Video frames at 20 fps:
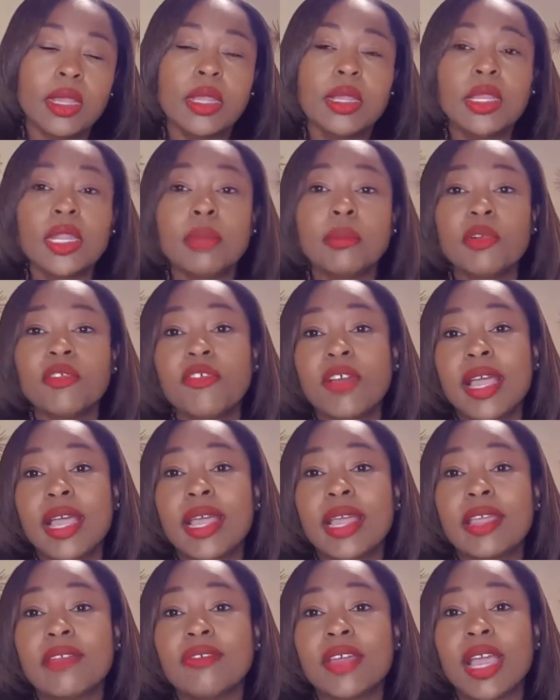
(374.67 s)
Number
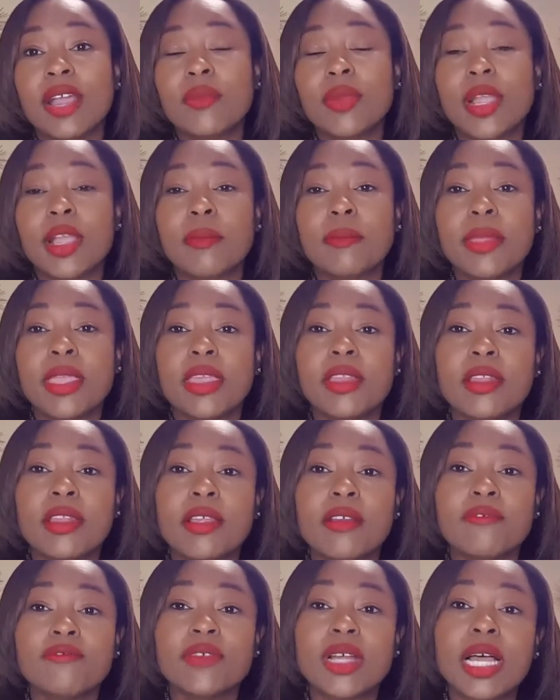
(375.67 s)
5, I recommend
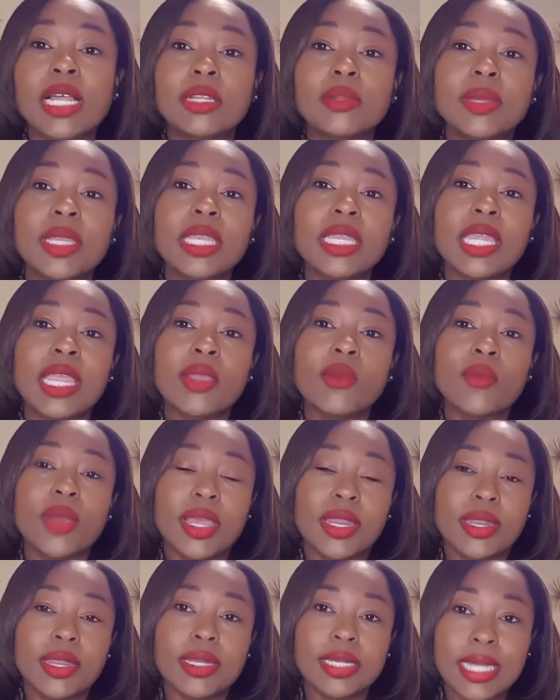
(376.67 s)
following a
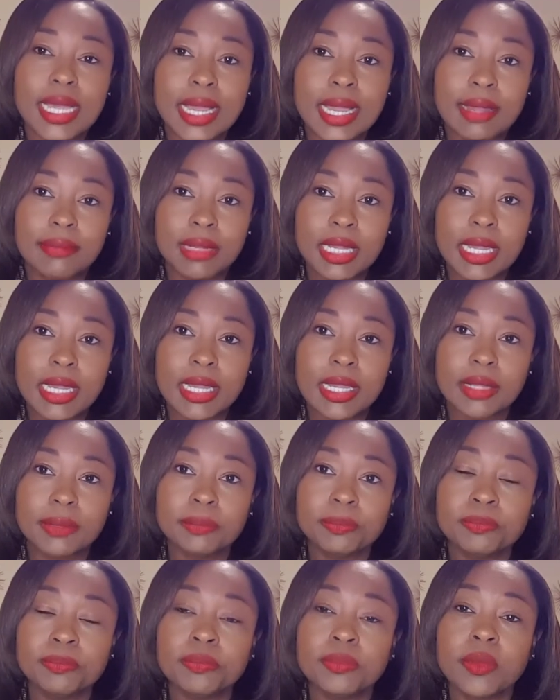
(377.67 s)
wedding
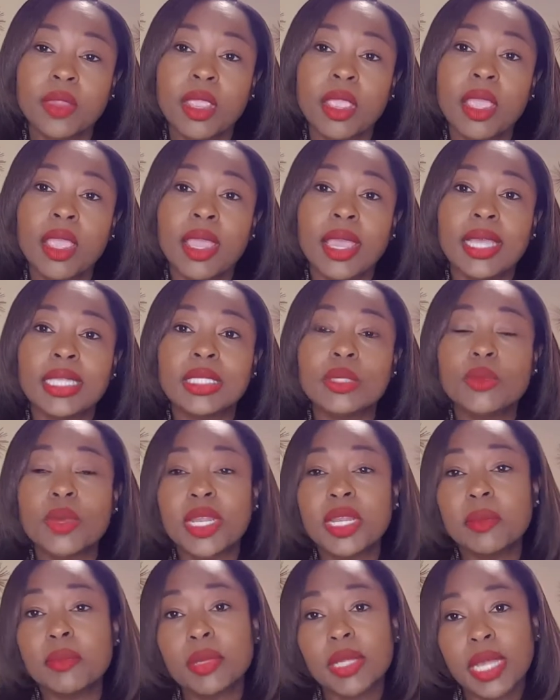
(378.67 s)
timeline. As a
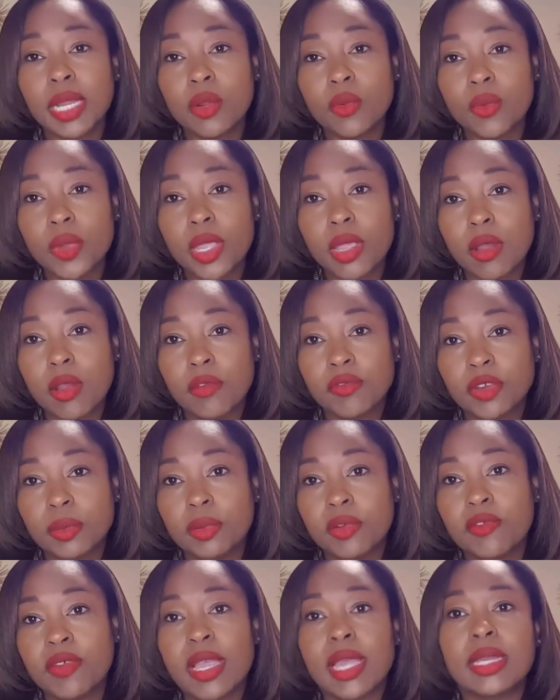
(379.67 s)
wedding planner, we often
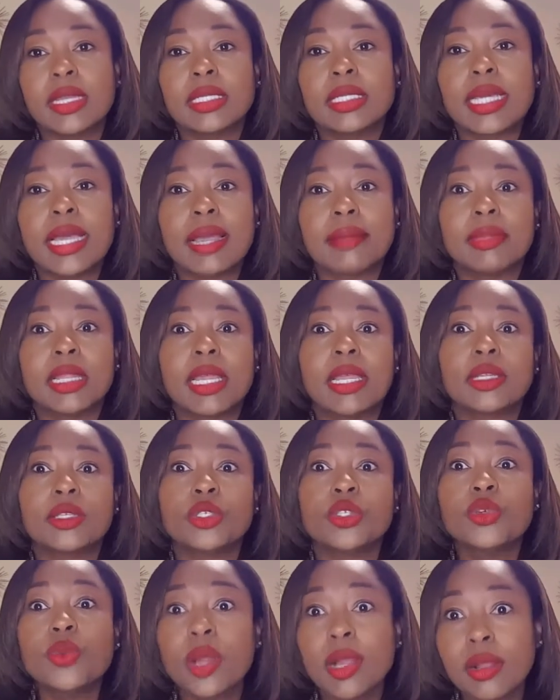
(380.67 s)
provide a timeline
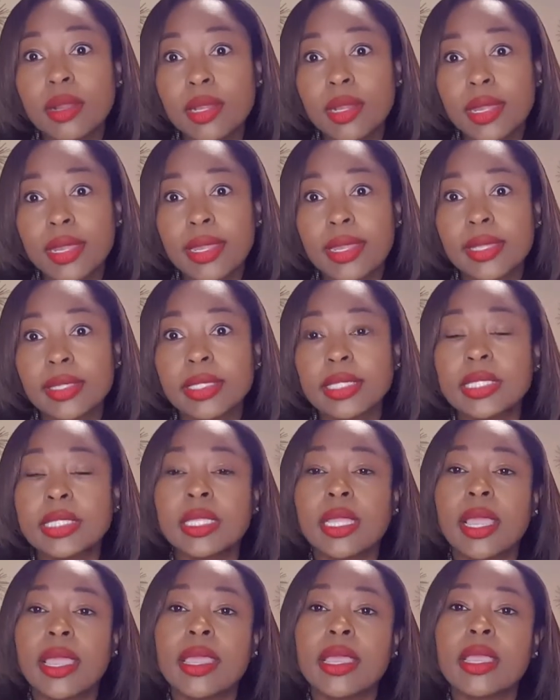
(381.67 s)
to our clients,
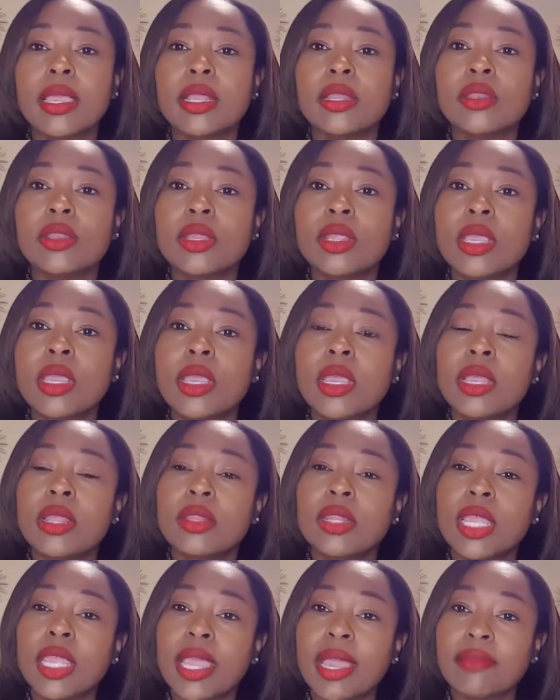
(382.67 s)
and
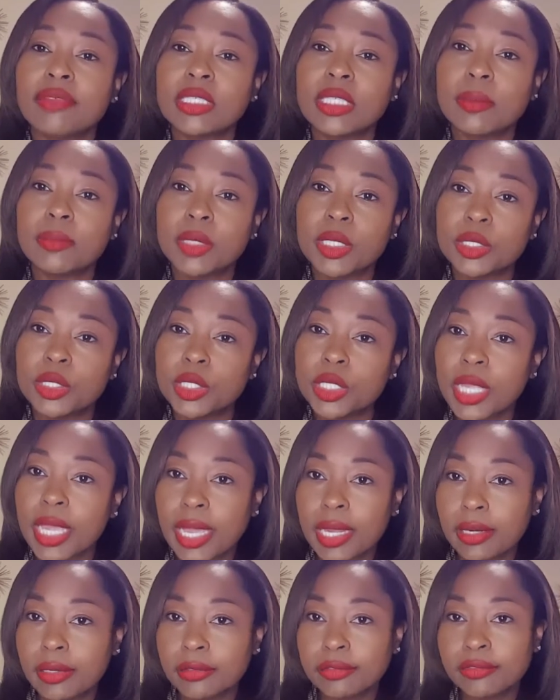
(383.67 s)
they have something to
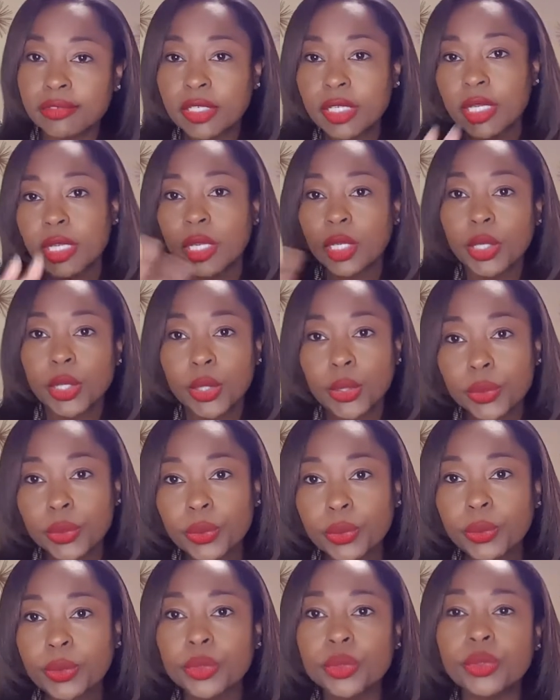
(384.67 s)
kind of go
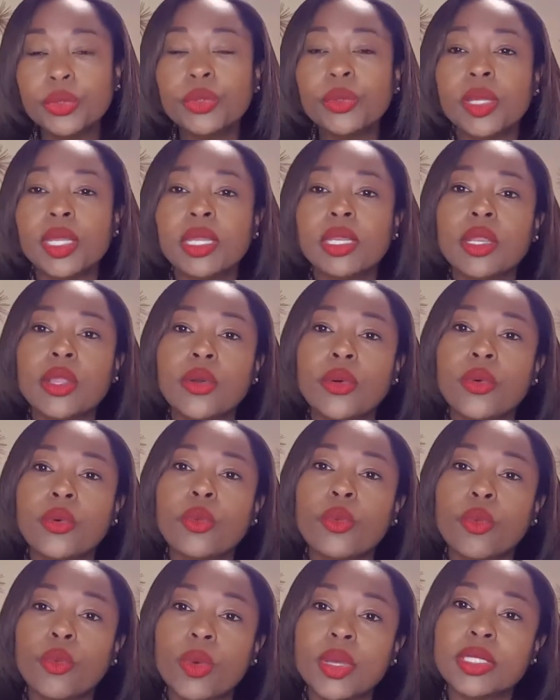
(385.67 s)
through and know
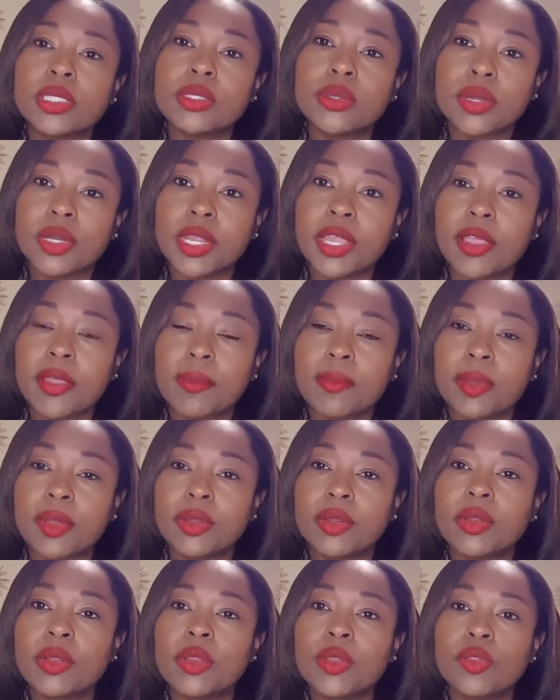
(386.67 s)
what's going to
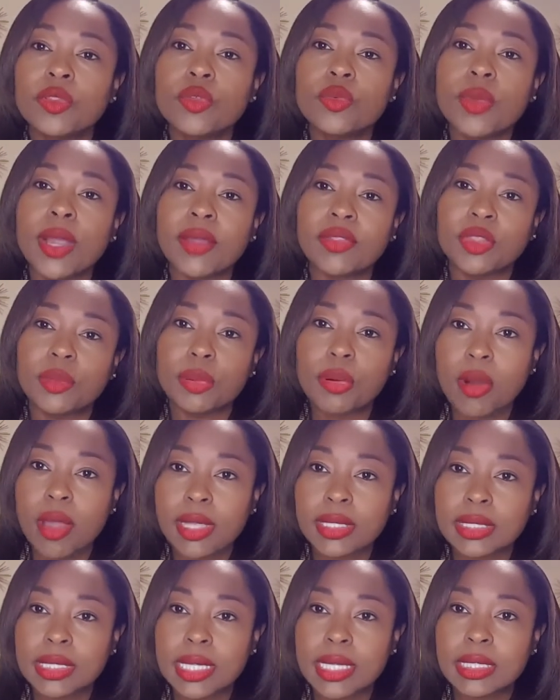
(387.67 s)
happen throughout the
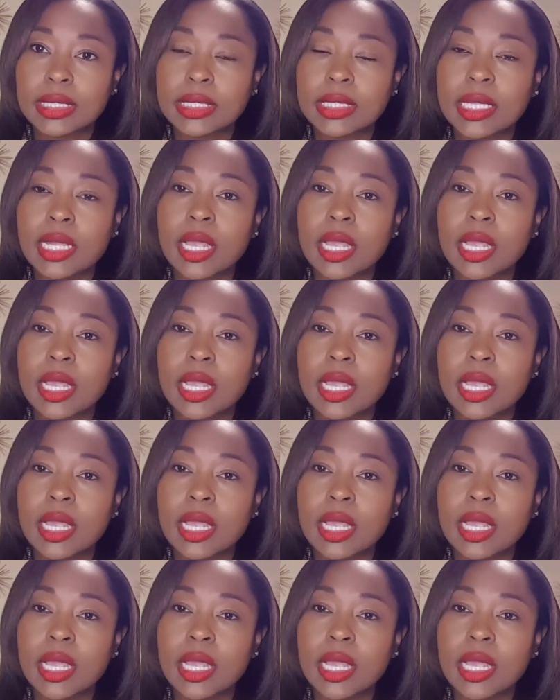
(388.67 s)
process.